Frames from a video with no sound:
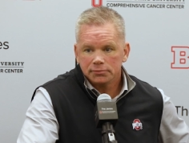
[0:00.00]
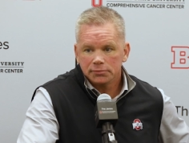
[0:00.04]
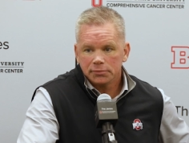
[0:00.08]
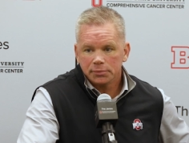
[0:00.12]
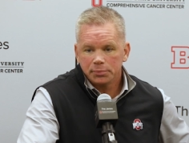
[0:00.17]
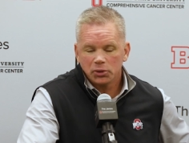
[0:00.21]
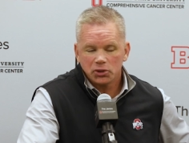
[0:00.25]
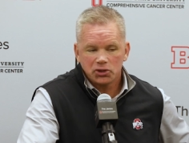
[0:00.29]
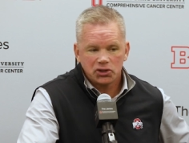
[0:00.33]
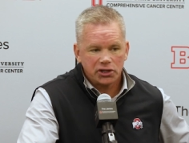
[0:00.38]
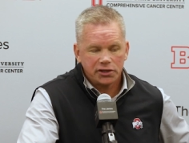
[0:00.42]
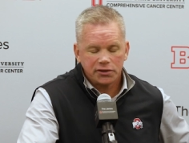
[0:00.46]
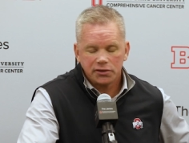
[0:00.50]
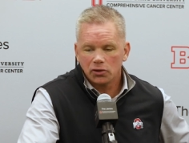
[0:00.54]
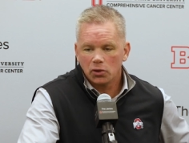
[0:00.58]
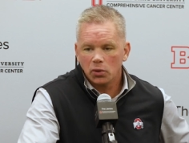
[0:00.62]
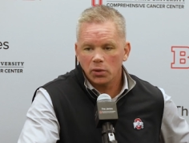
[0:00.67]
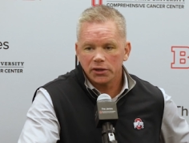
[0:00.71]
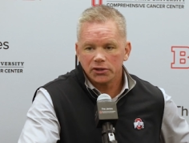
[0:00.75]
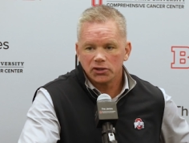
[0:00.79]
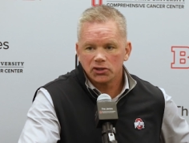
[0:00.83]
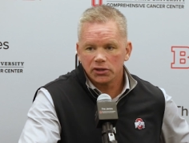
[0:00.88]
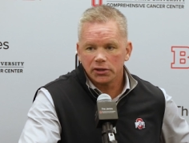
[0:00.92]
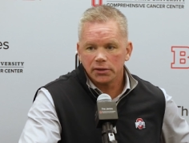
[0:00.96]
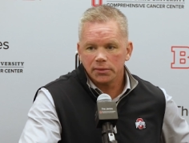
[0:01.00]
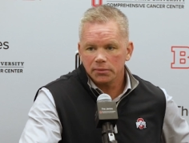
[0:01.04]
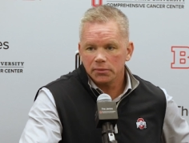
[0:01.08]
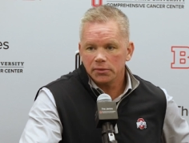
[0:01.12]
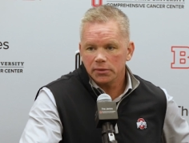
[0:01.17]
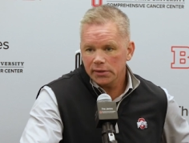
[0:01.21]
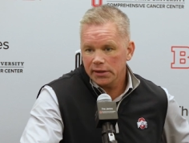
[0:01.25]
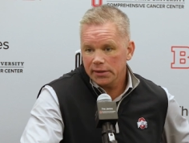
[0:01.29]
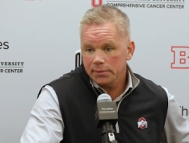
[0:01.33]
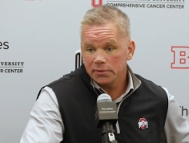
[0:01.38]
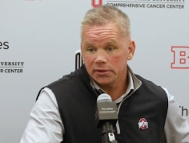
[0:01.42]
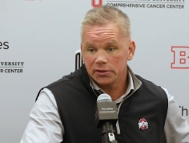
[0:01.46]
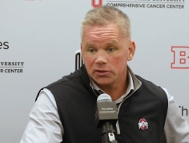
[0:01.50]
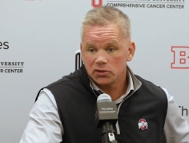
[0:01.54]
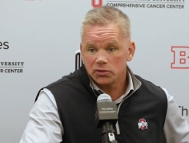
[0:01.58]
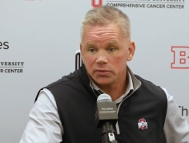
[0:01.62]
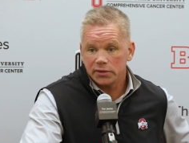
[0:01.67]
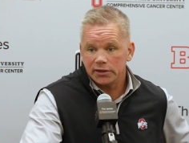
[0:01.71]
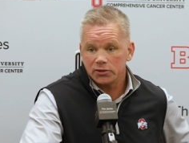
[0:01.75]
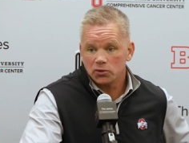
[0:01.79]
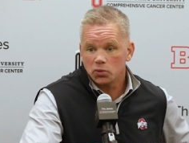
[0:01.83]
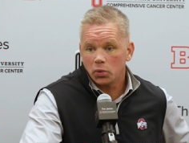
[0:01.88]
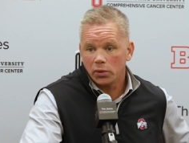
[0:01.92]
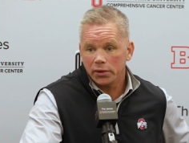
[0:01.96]
Appreciate the question. Yeah, that's
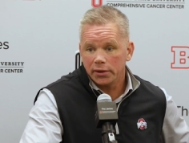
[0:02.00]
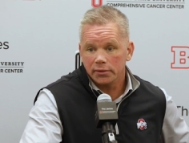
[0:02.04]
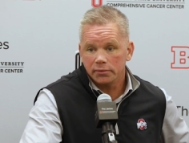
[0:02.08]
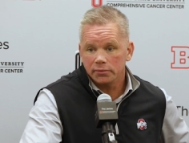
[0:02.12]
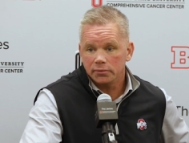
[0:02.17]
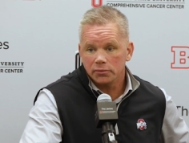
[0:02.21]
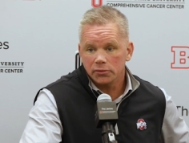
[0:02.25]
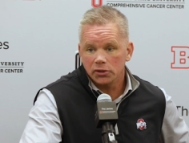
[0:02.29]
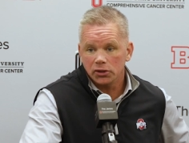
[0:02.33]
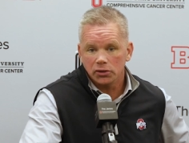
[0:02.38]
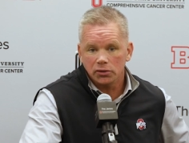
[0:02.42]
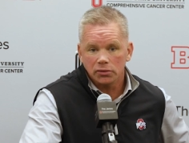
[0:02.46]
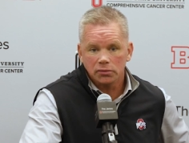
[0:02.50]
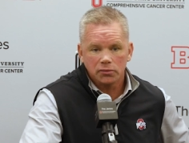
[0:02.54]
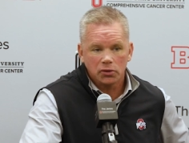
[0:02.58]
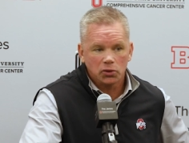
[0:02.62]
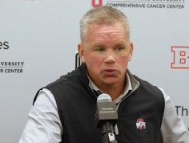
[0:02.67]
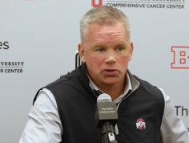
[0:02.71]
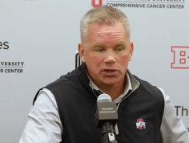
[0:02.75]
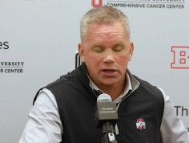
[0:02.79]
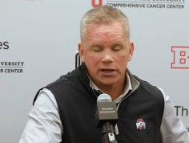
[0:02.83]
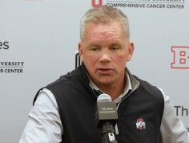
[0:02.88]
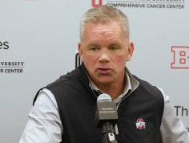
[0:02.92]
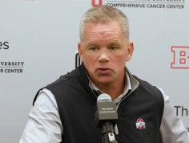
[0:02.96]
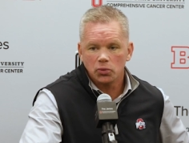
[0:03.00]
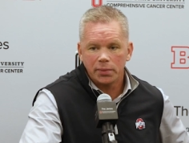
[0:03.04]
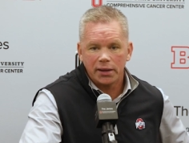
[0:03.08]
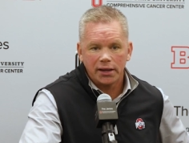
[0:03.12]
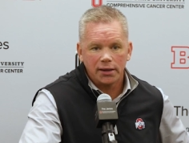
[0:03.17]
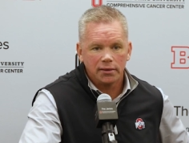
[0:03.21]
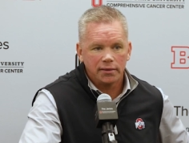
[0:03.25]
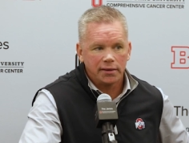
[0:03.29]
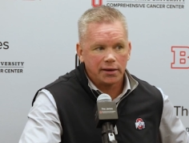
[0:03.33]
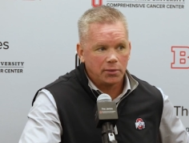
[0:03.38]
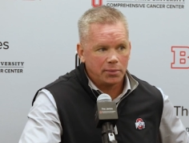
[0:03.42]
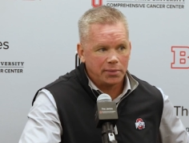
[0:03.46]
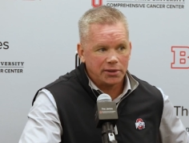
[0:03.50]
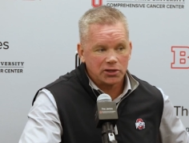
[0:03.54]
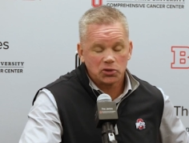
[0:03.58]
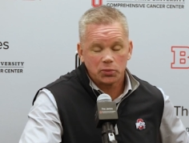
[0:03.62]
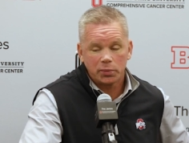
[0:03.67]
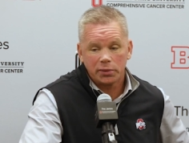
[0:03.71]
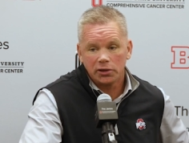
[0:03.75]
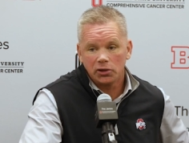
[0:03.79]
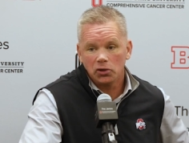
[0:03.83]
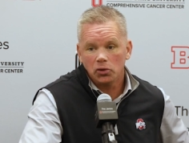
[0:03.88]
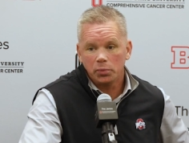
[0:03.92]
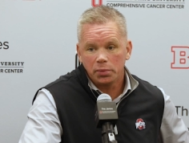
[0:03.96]
that's what, you know, those guys will battle it out. Best
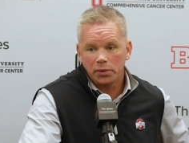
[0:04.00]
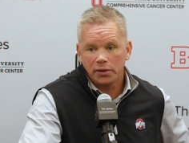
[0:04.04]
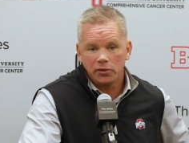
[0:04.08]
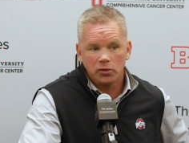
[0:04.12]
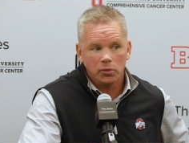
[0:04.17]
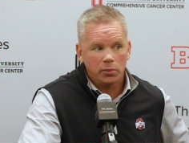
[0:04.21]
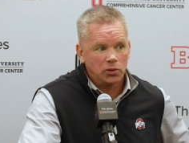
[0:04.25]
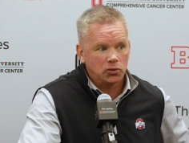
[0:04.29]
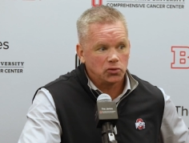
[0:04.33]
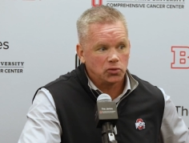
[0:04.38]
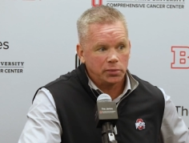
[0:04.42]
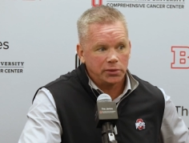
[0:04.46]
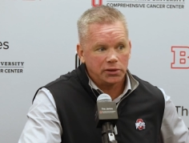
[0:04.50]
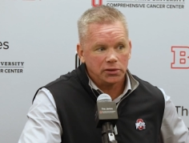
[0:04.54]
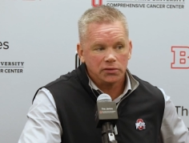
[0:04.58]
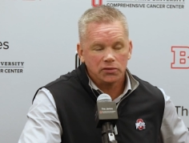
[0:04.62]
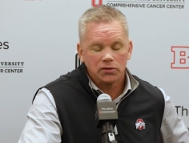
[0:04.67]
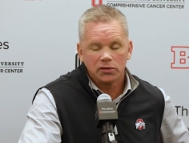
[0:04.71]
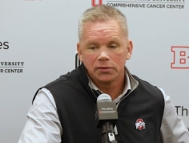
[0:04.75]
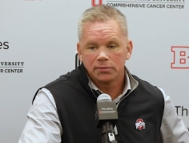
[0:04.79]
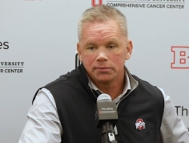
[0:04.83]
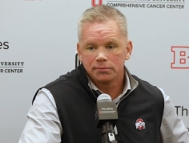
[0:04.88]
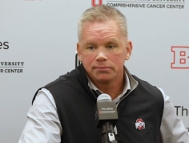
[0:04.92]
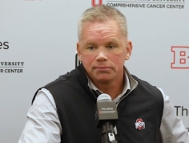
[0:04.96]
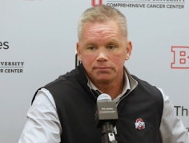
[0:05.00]
player will play the most minutes.